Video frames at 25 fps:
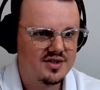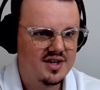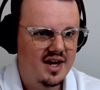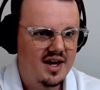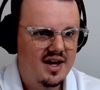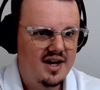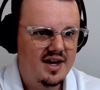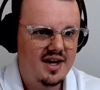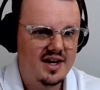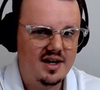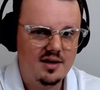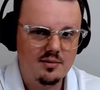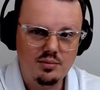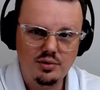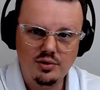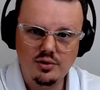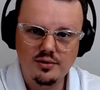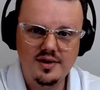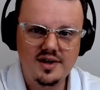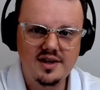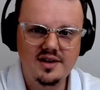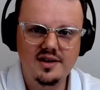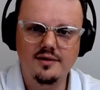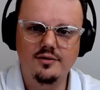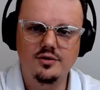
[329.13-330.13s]
and
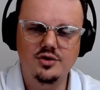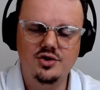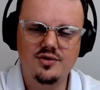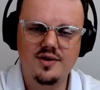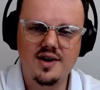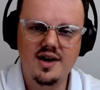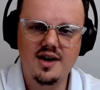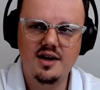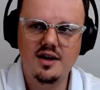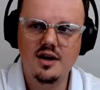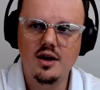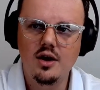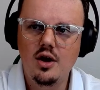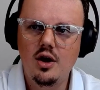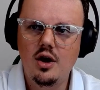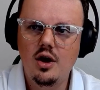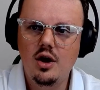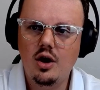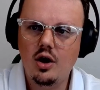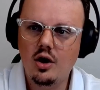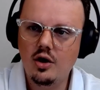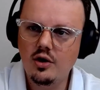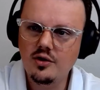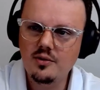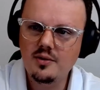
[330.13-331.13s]
employee level training
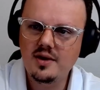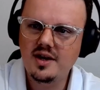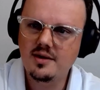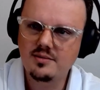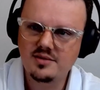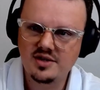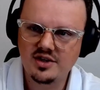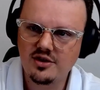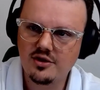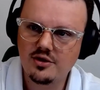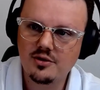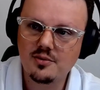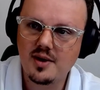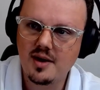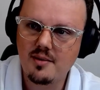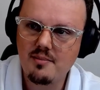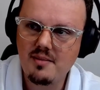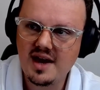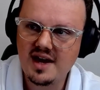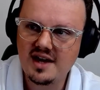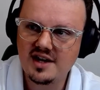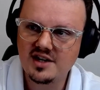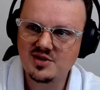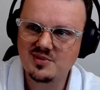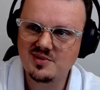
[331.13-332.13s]
all the way up to the threat
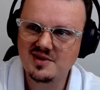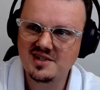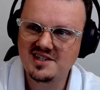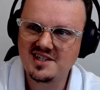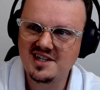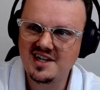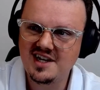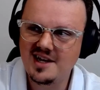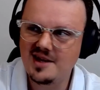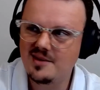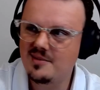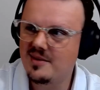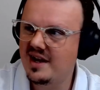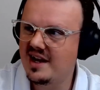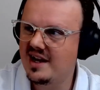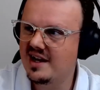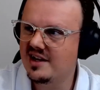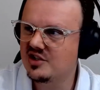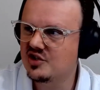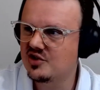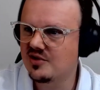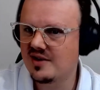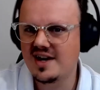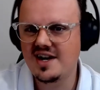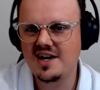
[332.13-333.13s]
management team and
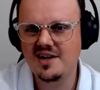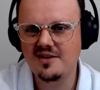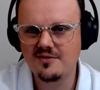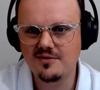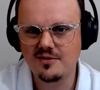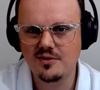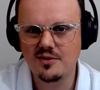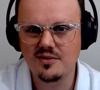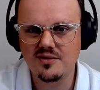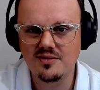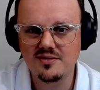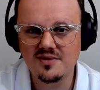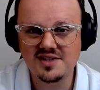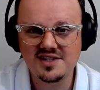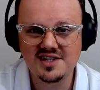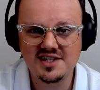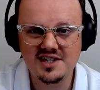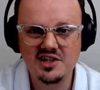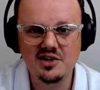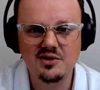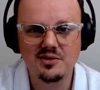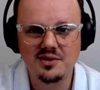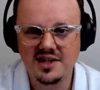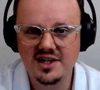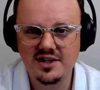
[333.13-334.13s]
training for the
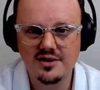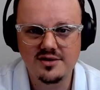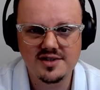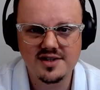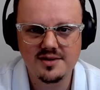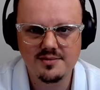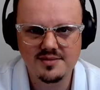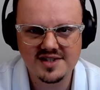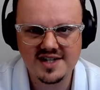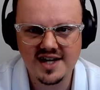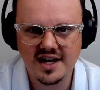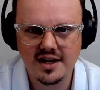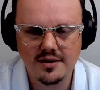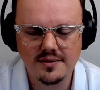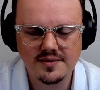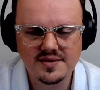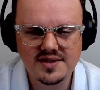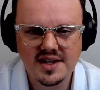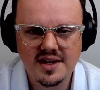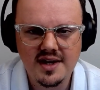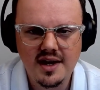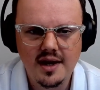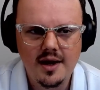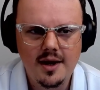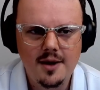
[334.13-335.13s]
senior leaders themselves.
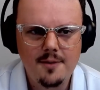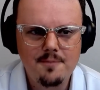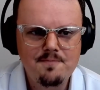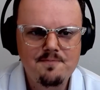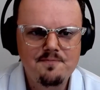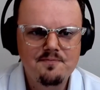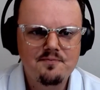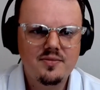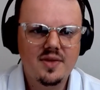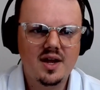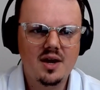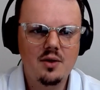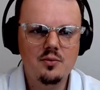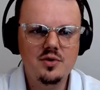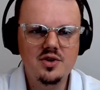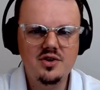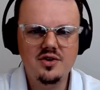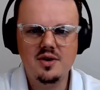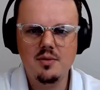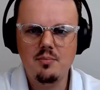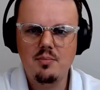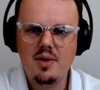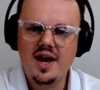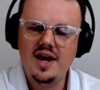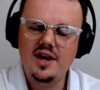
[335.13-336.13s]
And when you can
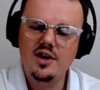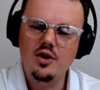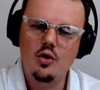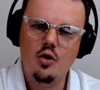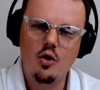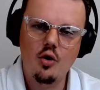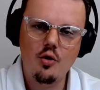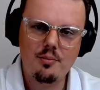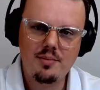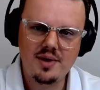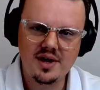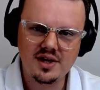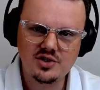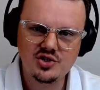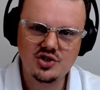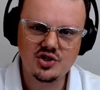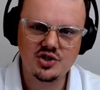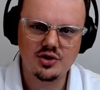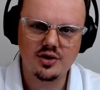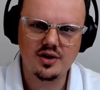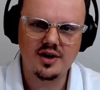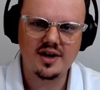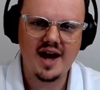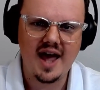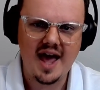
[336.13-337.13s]
paint a whole picture
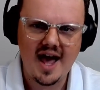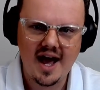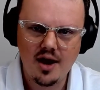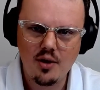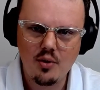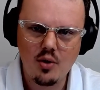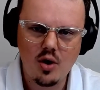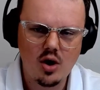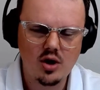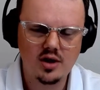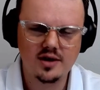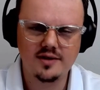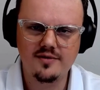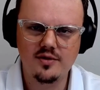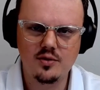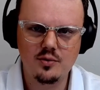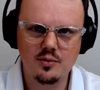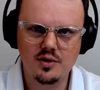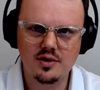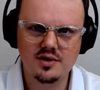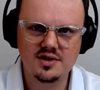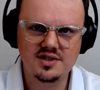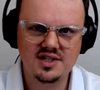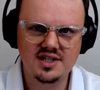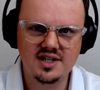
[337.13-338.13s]
on how all of it
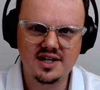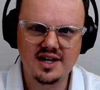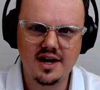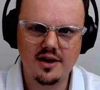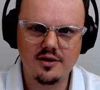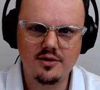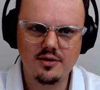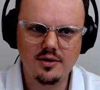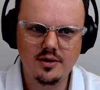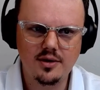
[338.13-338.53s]
works together,